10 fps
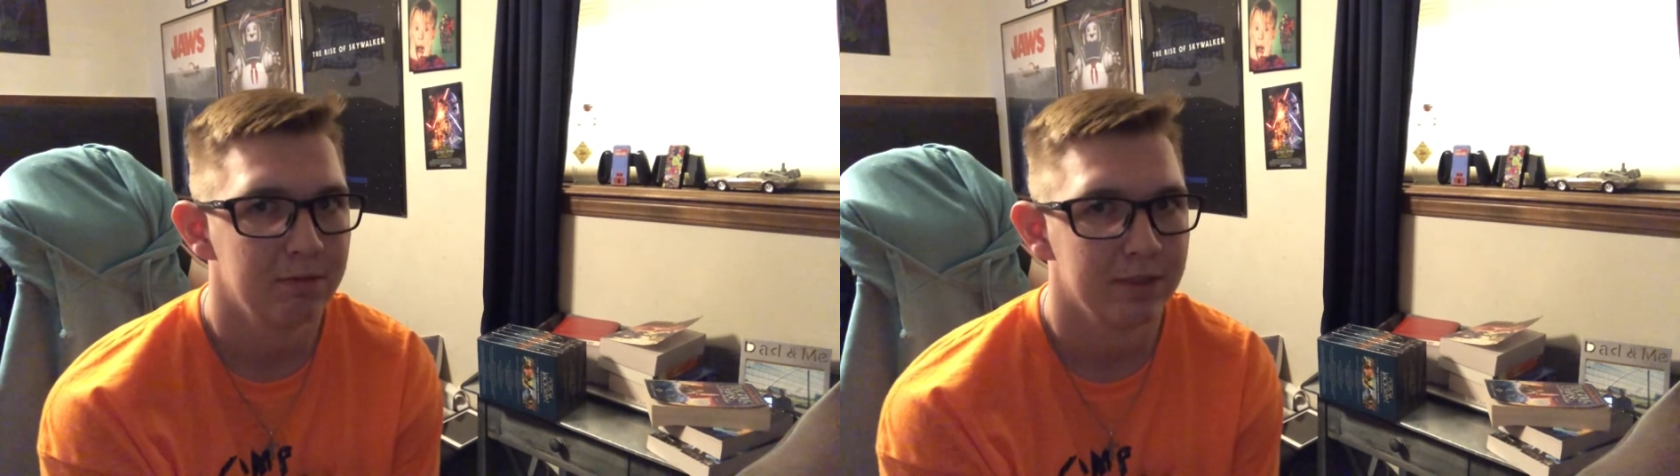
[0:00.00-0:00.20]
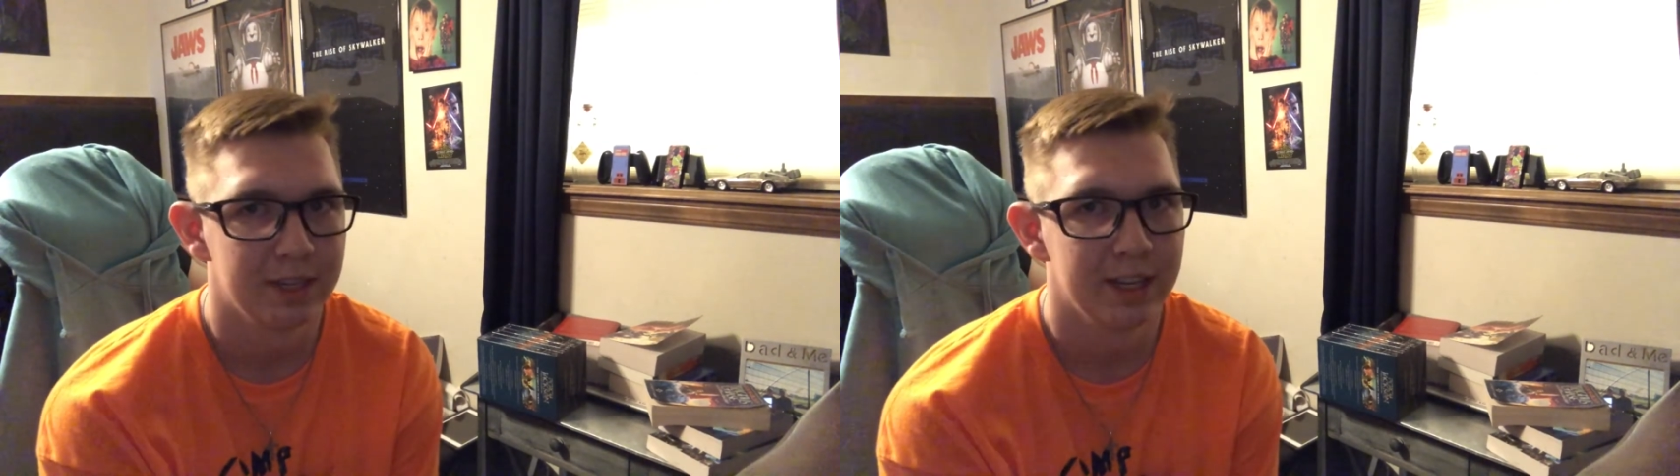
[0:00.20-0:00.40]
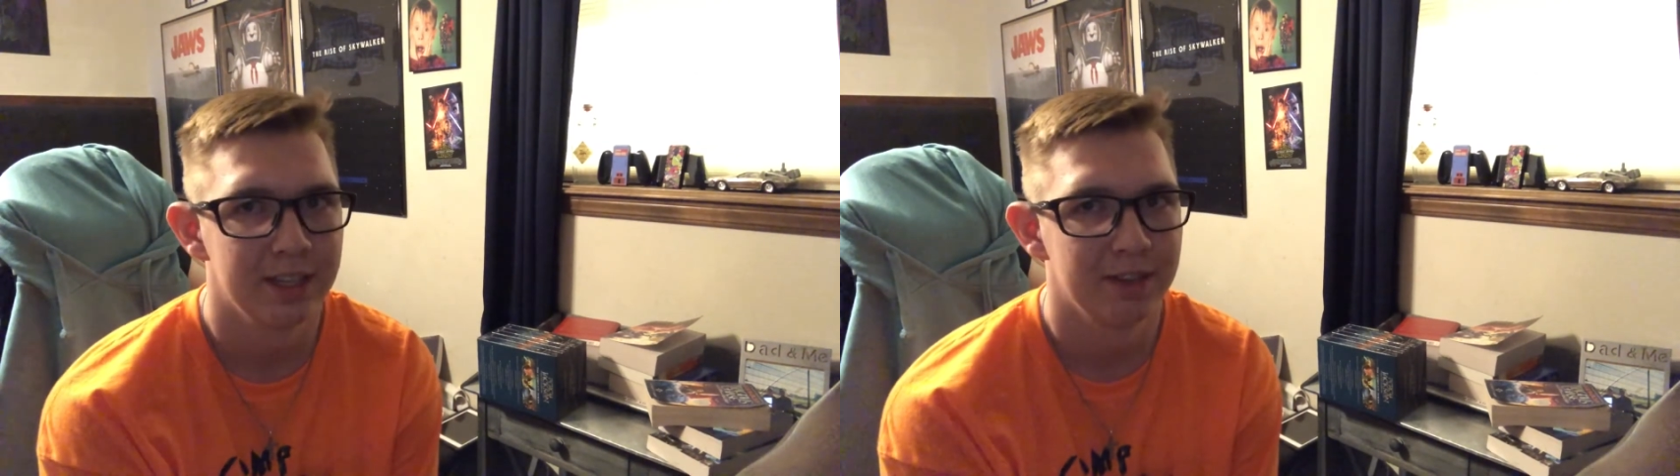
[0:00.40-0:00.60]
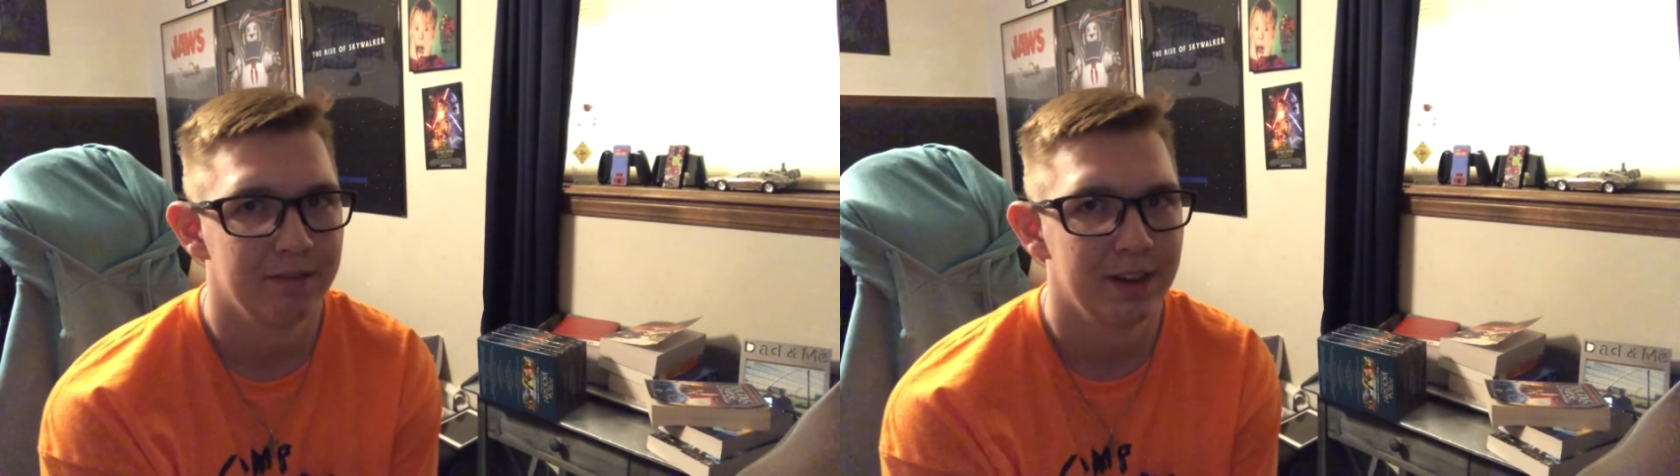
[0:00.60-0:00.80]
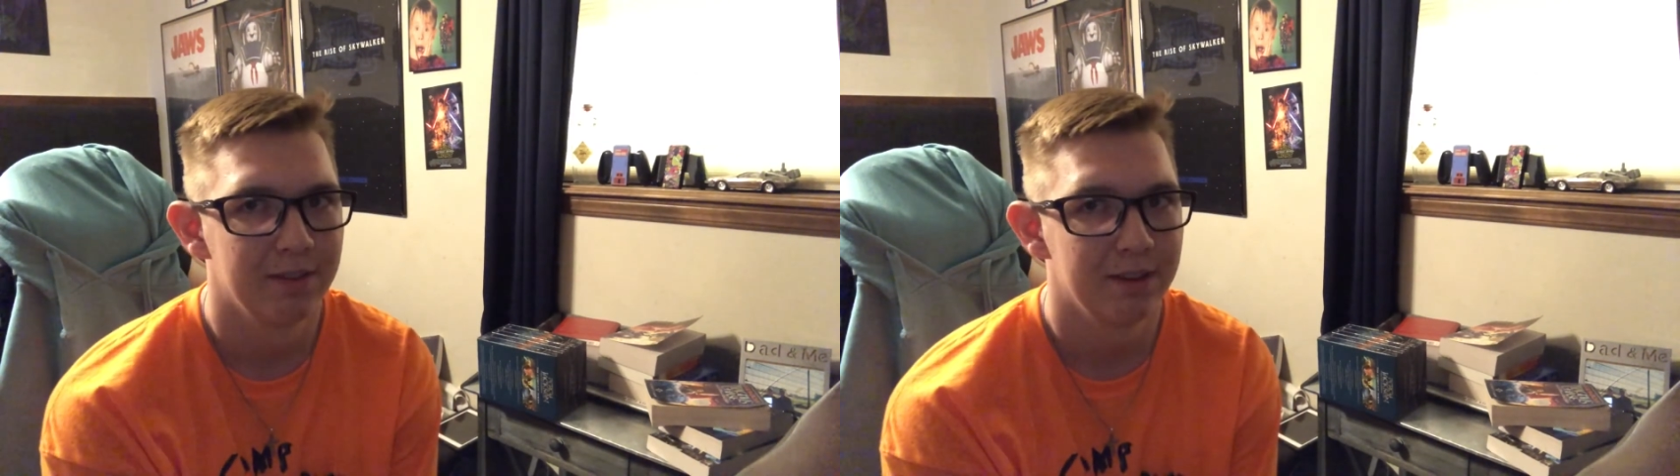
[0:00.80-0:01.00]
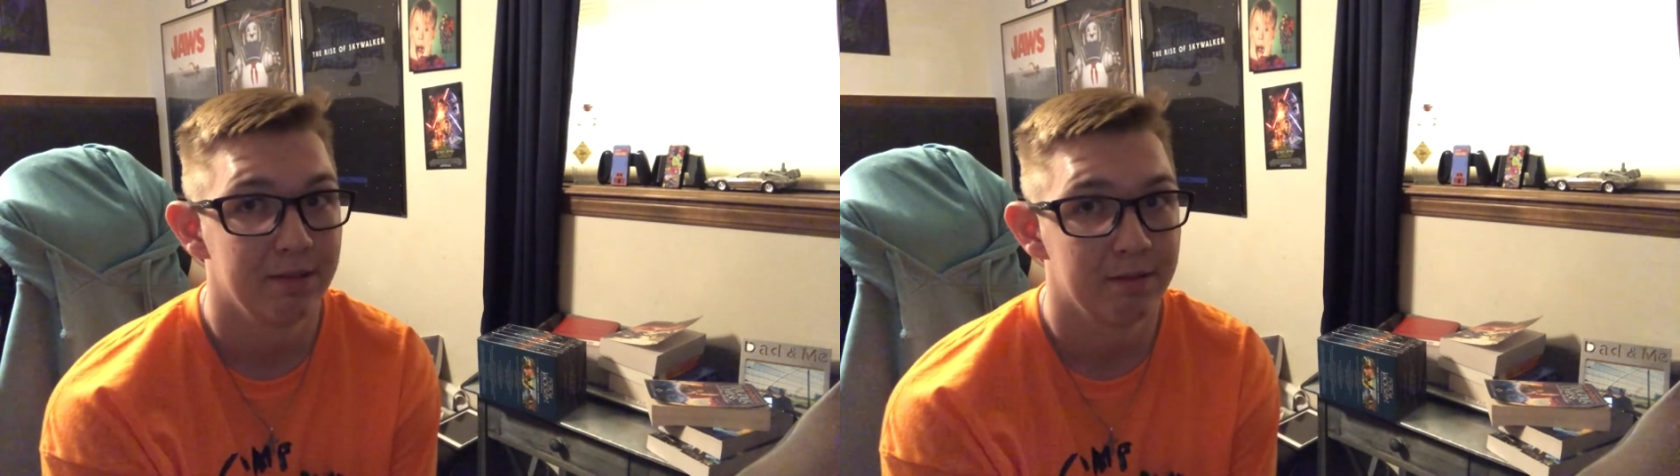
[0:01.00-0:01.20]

will say is their favorite